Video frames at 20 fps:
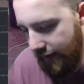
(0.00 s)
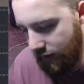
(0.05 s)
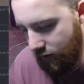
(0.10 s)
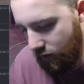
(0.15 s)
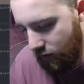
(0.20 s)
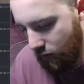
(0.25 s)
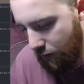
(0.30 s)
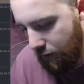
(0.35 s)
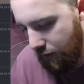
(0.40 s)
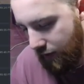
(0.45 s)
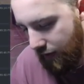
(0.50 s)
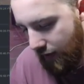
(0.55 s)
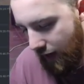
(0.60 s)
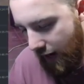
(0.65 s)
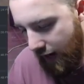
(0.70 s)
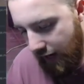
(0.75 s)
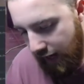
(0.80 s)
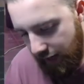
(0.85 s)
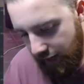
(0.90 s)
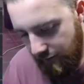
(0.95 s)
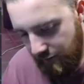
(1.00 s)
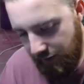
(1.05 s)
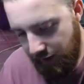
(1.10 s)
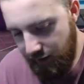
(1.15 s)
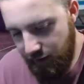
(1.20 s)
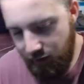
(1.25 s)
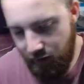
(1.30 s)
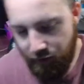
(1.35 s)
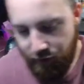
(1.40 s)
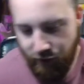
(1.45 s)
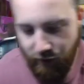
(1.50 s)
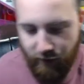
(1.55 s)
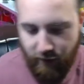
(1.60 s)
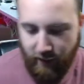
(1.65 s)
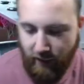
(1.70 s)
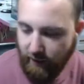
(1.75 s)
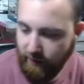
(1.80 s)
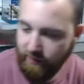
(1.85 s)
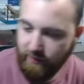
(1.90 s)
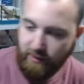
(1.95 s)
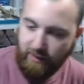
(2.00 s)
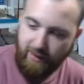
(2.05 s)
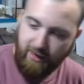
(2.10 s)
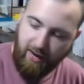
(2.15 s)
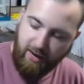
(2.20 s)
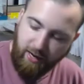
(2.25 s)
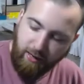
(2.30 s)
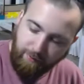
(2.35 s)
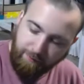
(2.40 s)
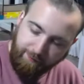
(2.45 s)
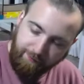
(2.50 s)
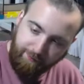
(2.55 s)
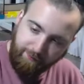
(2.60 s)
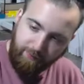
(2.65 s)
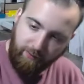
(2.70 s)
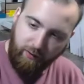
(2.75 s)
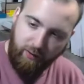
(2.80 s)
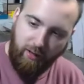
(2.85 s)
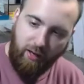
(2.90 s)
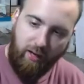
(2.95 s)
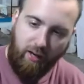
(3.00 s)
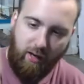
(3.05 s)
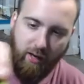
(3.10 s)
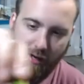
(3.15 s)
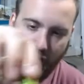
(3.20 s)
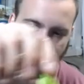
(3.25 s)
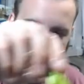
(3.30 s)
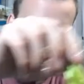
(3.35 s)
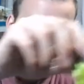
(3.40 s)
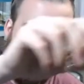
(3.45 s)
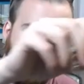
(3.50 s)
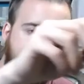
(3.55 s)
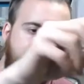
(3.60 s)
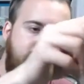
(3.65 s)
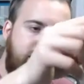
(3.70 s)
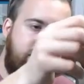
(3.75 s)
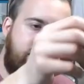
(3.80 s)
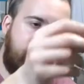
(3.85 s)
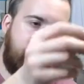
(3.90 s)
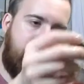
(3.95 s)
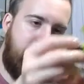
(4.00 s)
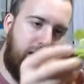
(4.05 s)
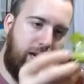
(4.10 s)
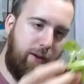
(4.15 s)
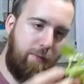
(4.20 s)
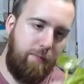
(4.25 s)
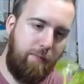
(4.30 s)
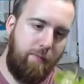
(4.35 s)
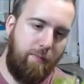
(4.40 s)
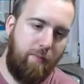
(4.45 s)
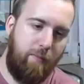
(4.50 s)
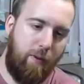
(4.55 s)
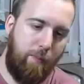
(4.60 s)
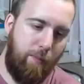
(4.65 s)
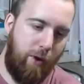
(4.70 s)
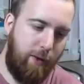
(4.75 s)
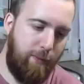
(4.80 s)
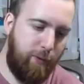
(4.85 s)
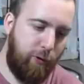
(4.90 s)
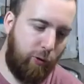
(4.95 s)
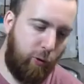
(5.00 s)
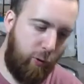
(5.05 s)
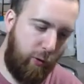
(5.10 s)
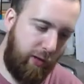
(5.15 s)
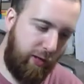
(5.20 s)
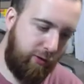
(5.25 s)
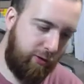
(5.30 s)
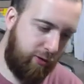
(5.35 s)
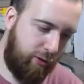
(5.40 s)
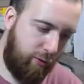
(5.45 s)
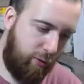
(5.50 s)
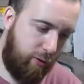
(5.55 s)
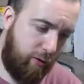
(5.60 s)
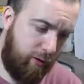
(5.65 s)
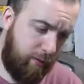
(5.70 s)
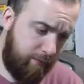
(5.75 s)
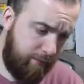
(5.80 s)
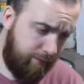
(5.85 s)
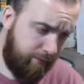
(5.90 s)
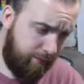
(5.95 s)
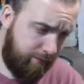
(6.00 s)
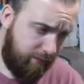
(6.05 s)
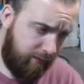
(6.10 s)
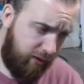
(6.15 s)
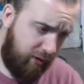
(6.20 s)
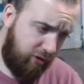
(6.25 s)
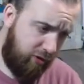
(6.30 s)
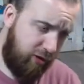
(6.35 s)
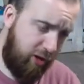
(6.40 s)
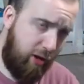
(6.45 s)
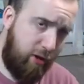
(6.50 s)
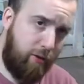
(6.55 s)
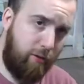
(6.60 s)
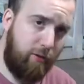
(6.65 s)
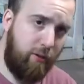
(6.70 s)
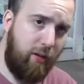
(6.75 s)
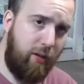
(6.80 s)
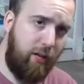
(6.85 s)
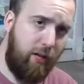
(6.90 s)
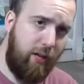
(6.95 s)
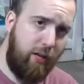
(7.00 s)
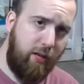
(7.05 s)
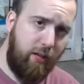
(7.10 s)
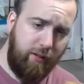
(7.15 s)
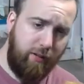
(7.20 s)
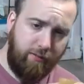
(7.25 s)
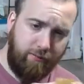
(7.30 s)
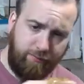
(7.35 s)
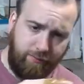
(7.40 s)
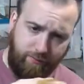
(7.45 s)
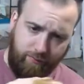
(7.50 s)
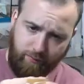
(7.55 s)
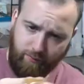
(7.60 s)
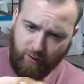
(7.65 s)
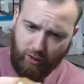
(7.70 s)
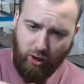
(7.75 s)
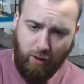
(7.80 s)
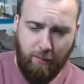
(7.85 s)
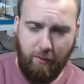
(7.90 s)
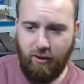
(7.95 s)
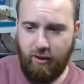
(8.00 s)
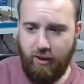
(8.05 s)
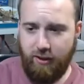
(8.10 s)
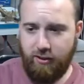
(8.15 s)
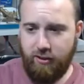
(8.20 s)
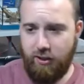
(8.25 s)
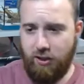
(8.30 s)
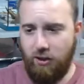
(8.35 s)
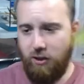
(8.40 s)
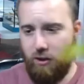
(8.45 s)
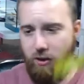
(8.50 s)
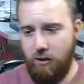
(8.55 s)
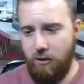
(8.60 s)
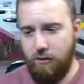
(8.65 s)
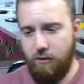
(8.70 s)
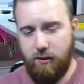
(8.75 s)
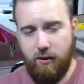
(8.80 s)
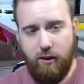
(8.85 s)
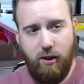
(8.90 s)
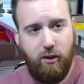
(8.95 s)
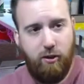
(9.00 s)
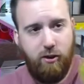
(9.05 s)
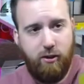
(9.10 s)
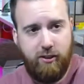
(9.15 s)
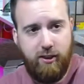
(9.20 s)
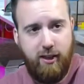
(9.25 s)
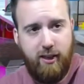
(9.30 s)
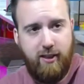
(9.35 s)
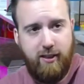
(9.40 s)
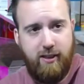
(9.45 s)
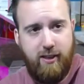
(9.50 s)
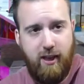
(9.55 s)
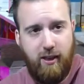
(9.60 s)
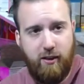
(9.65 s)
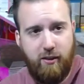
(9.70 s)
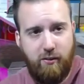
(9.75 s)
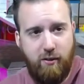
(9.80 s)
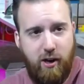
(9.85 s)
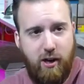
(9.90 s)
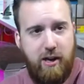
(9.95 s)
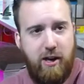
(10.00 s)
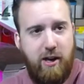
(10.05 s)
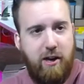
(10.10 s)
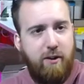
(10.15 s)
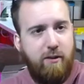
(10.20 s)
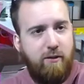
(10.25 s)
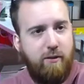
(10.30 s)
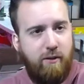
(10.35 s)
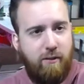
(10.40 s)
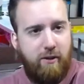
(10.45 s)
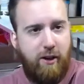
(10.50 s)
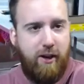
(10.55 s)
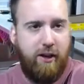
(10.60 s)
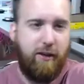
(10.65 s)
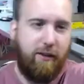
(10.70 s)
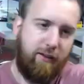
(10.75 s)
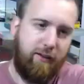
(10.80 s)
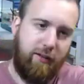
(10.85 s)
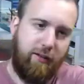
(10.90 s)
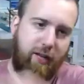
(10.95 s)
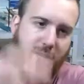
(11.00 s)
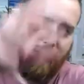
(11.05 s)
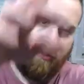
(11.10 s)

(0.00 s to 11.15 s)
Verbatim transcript: sword that I have here to show you guys today. Uh, this is a Marble Queen sword. So, a couple things to know. It looks like death right now, right? It has uh,